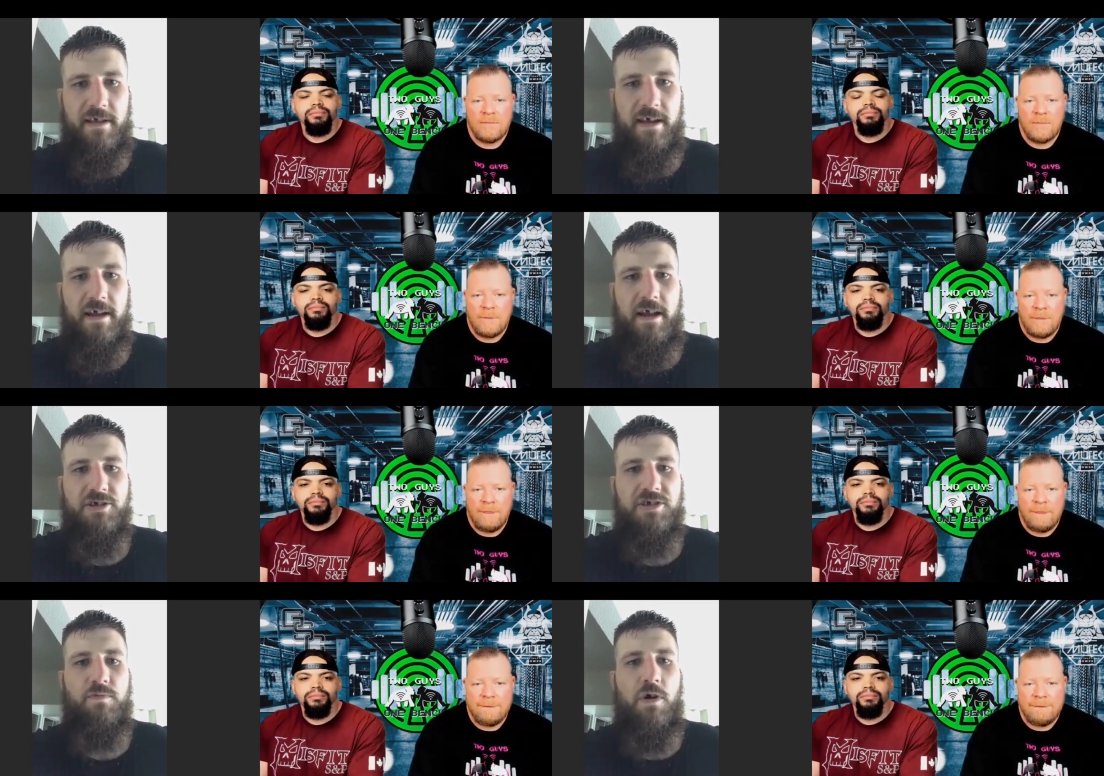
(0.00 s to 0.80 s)
Speaker 1: that.
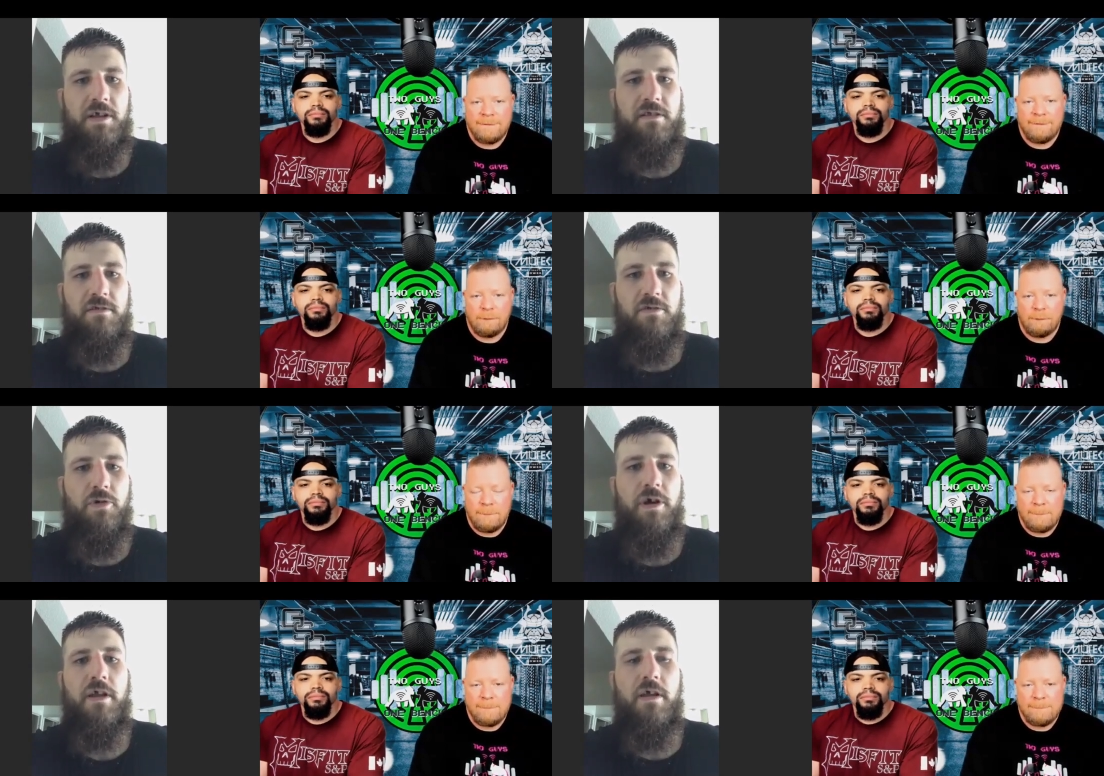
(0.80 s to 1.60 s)
I just wanted to
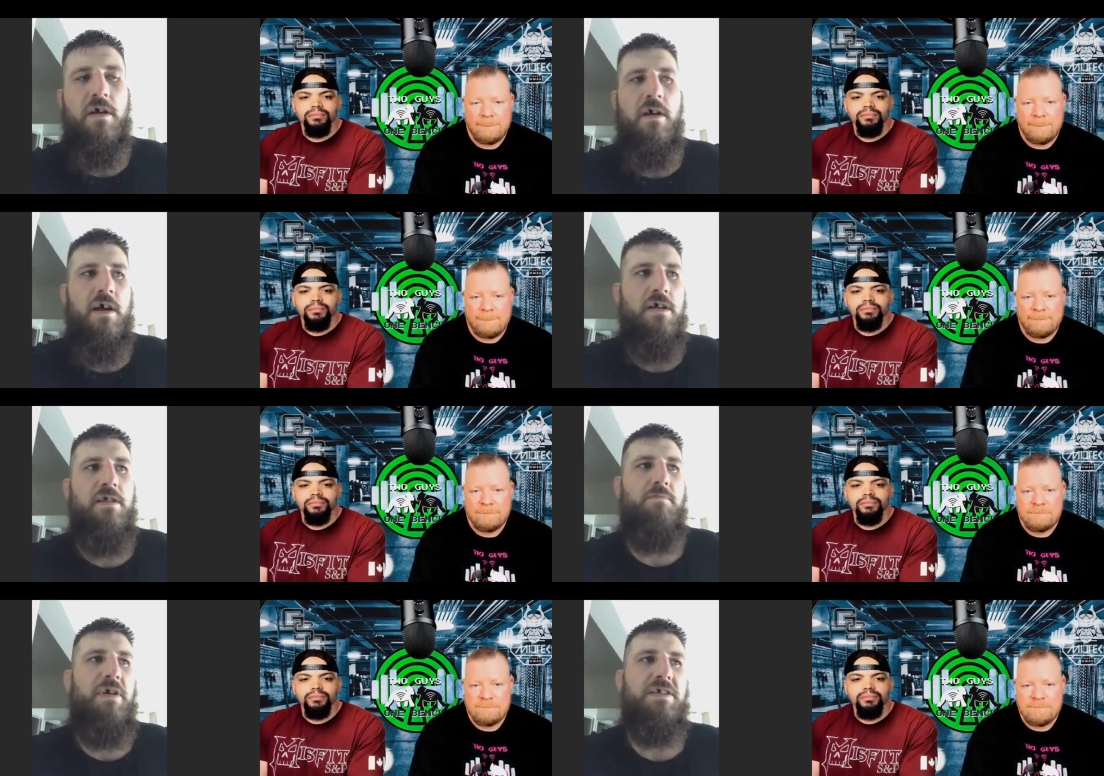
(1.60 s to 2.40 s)
do it,
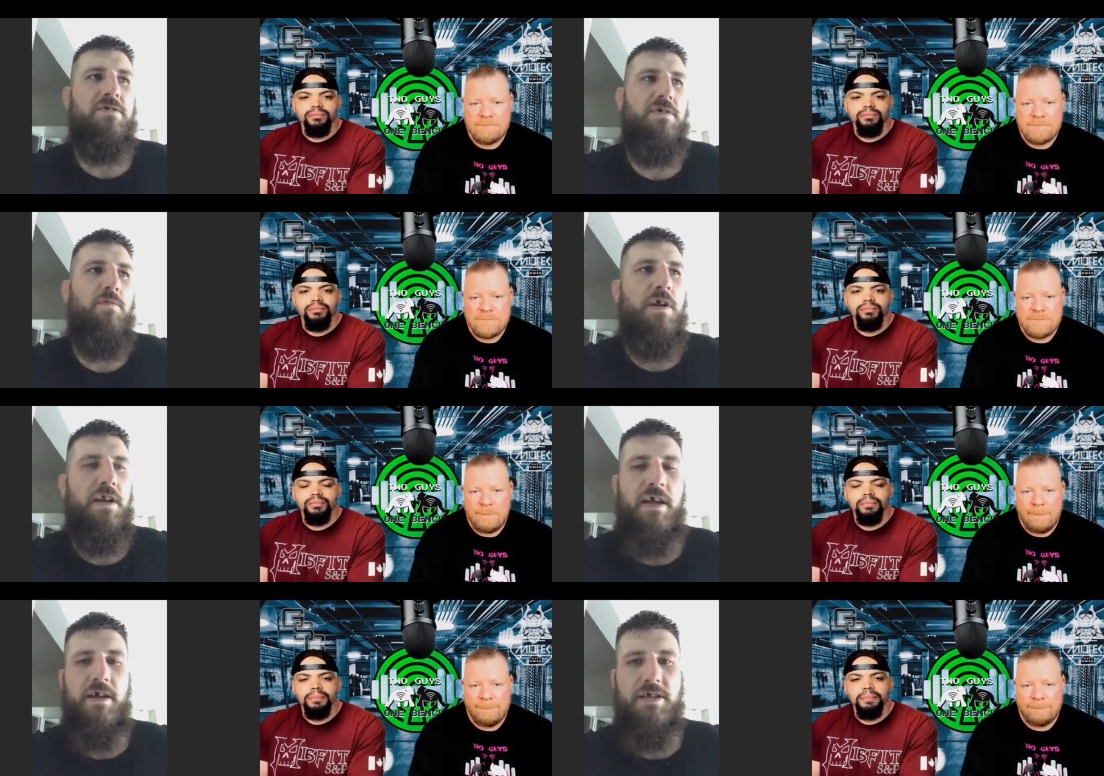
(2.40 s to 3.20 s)
and then basically
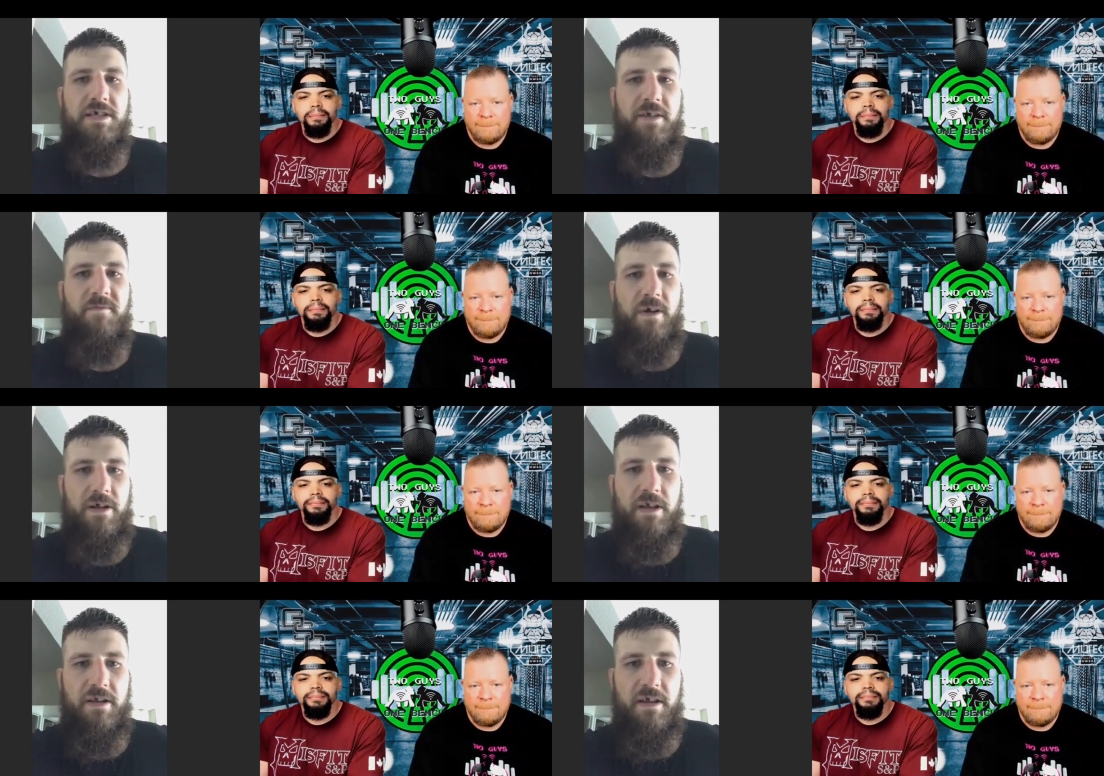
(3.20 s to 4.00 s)
one day I just said
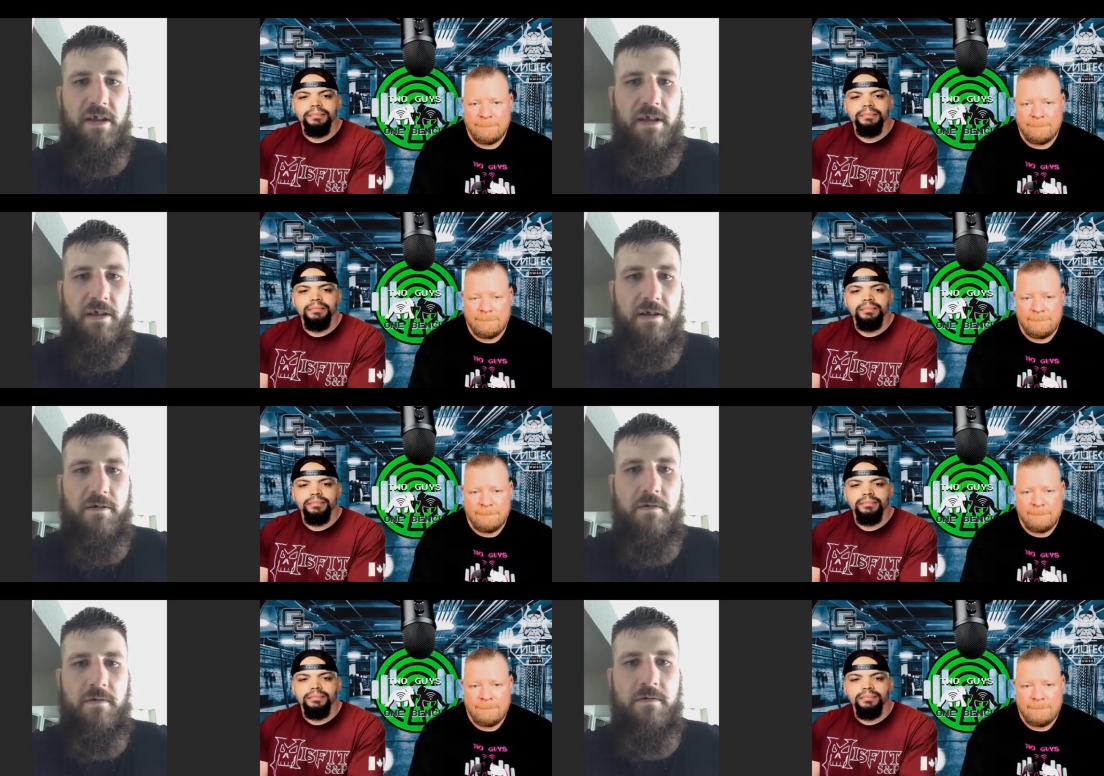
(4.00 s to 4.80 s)
fuck it and did it. You
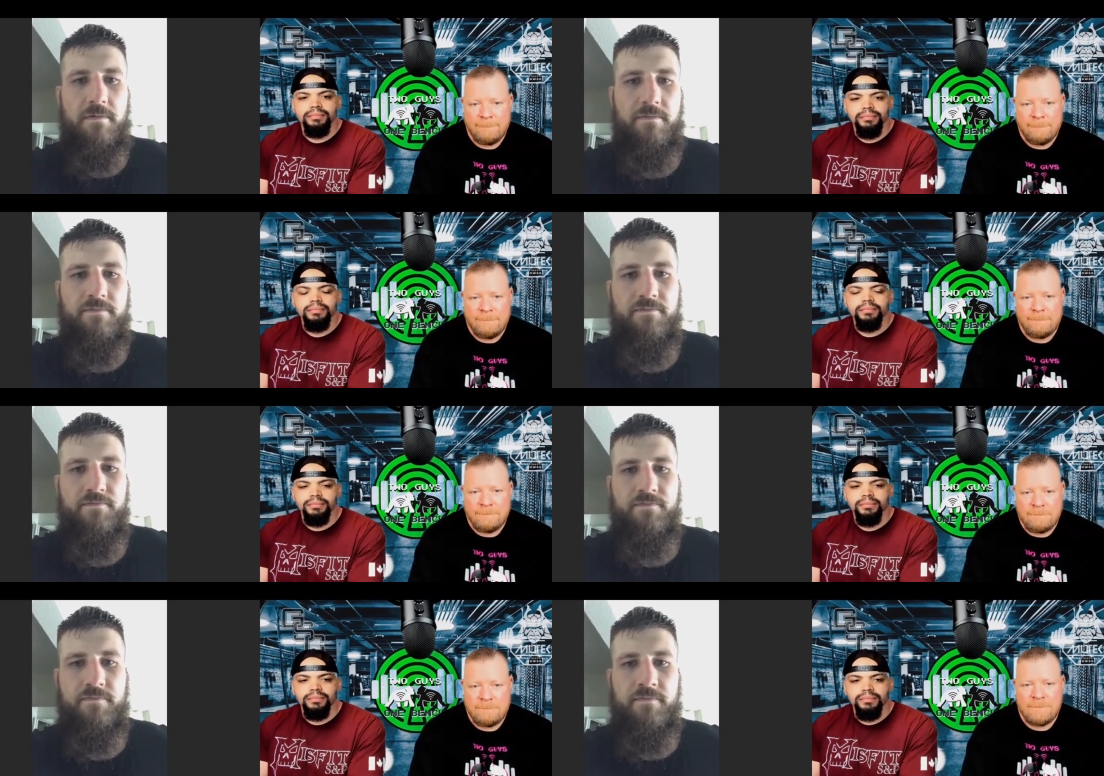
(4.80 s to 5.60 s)
know.
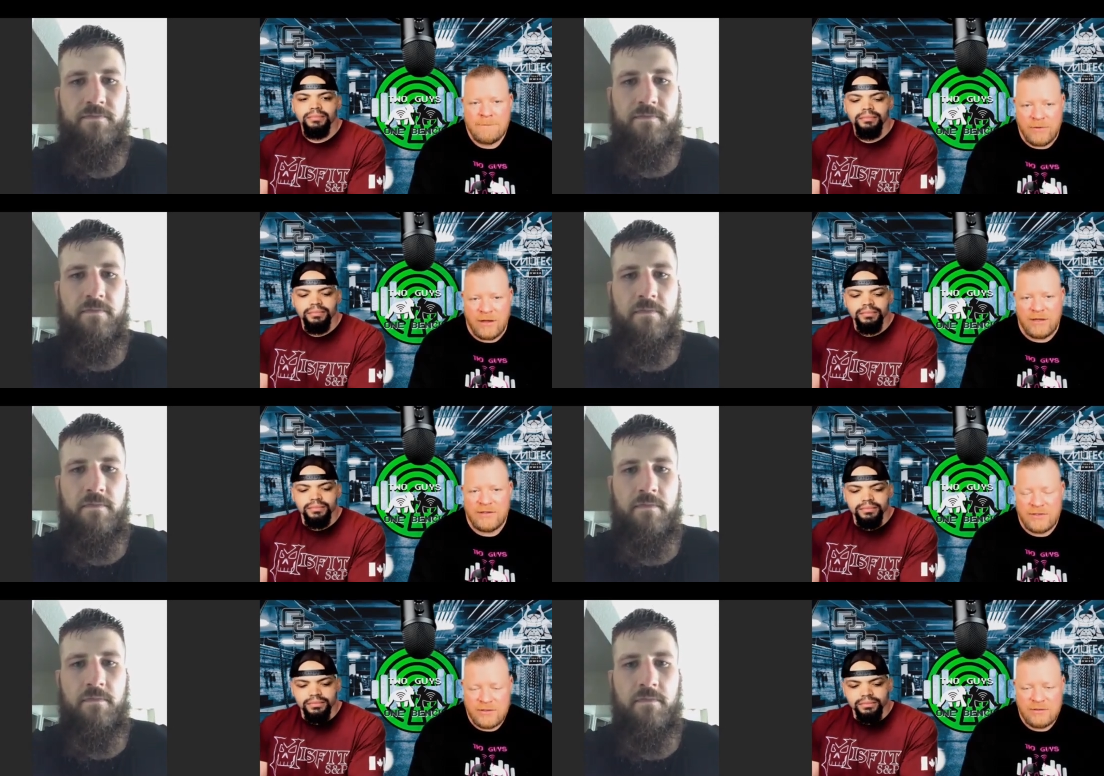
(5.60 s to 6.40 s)

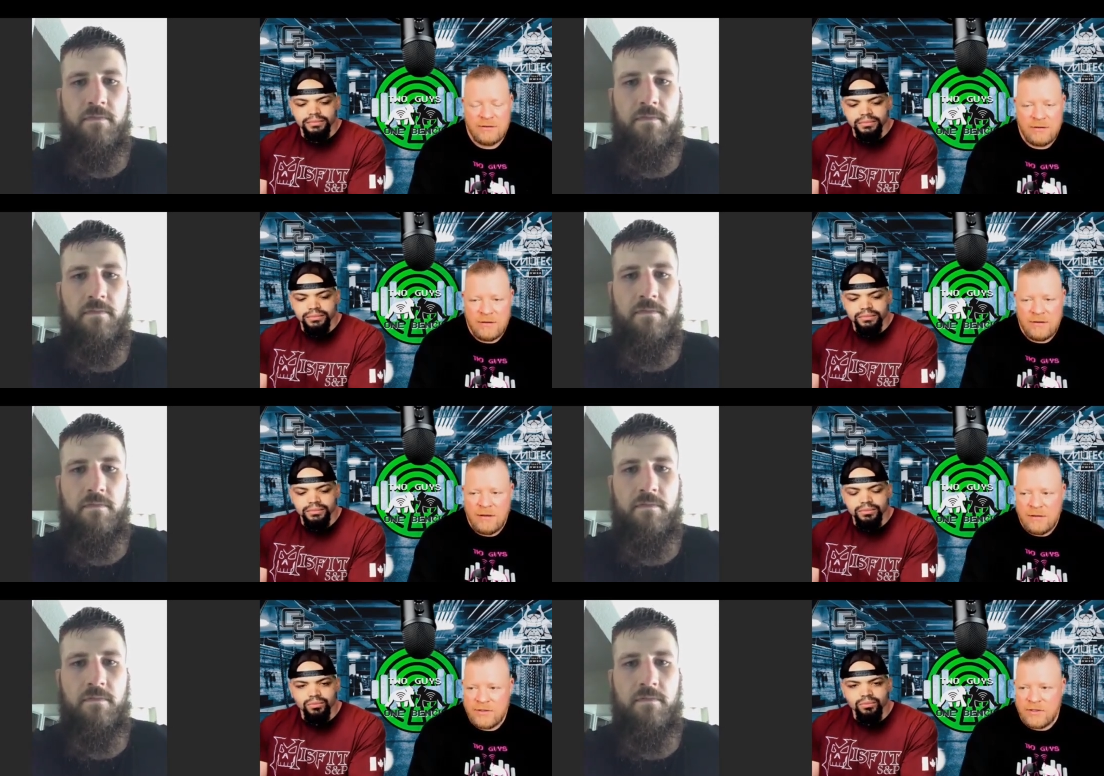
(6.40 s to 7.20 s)
Speaker 2: Nice.
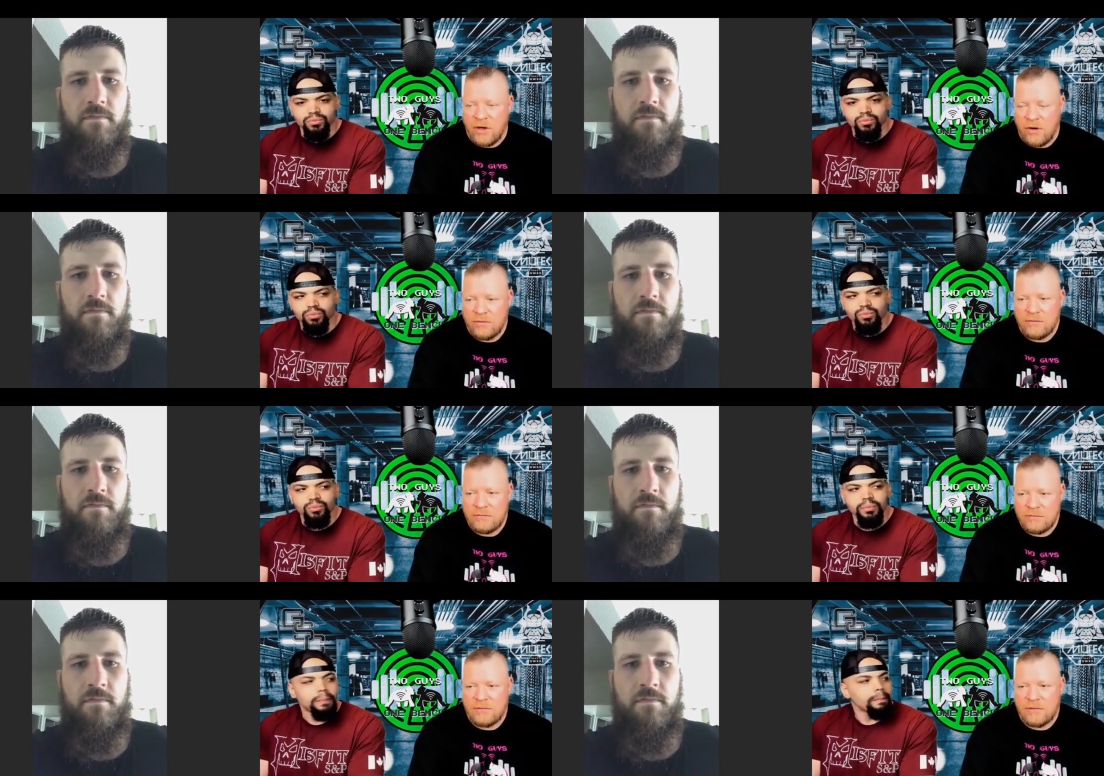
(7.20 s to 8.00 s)
So
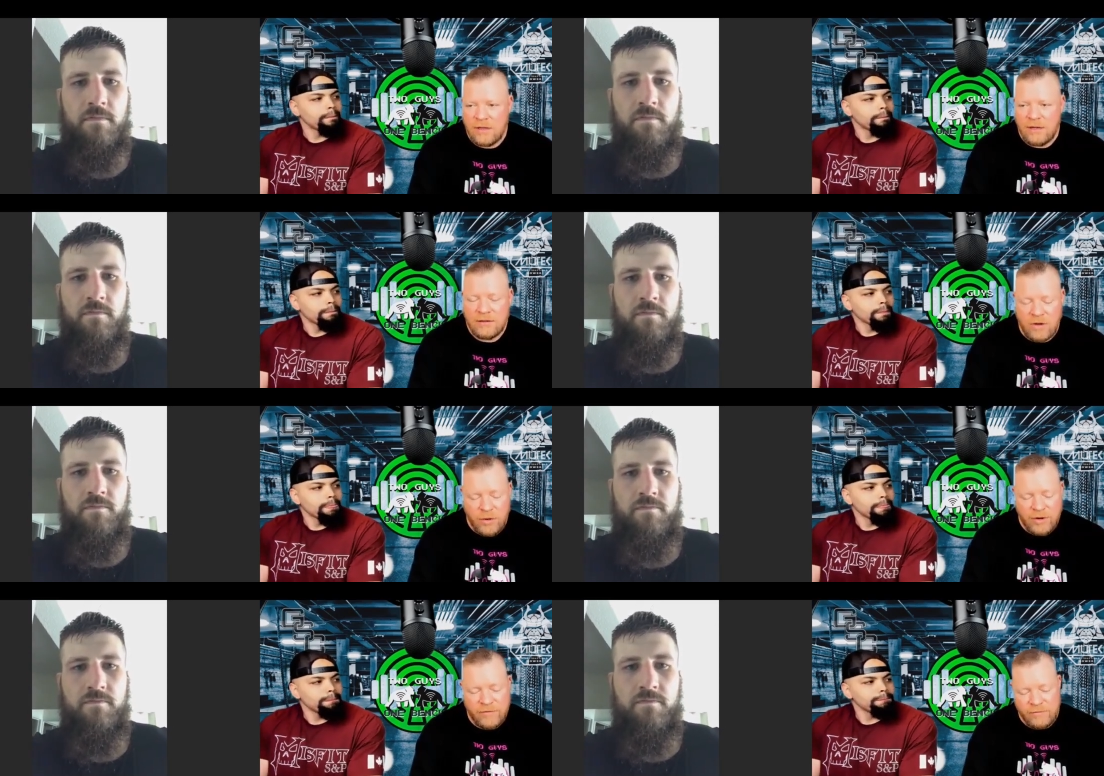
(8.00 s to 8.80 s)
uh,
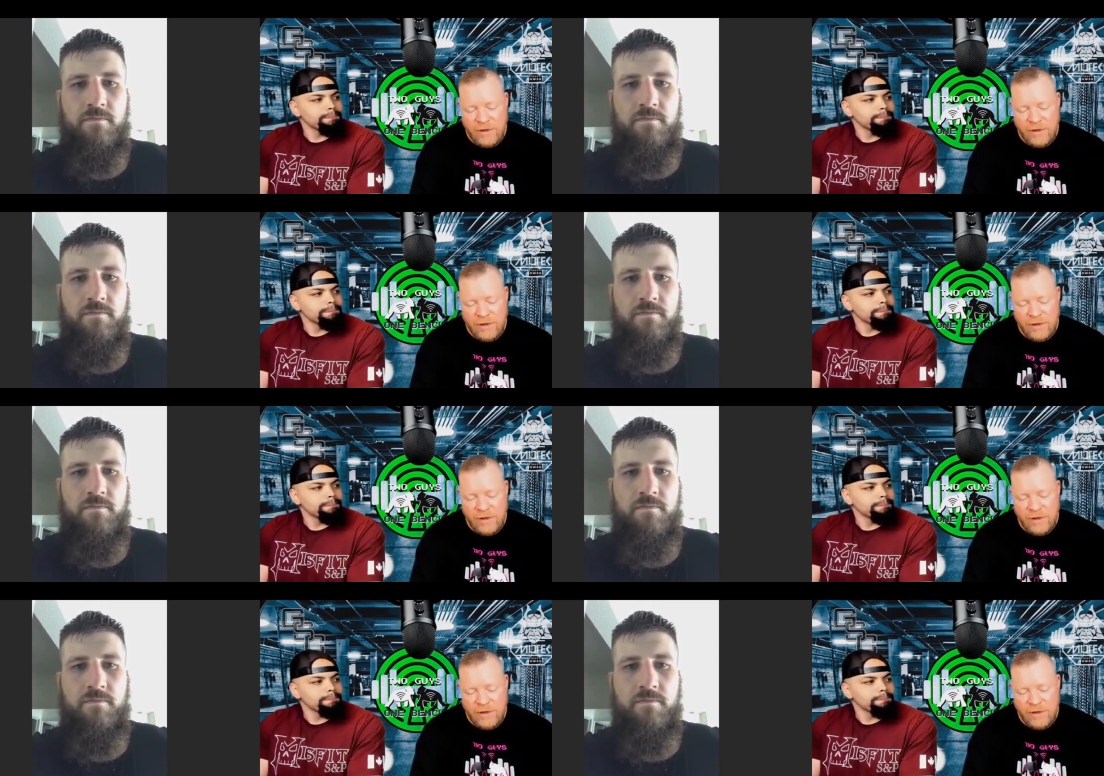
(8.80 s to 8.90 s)
going from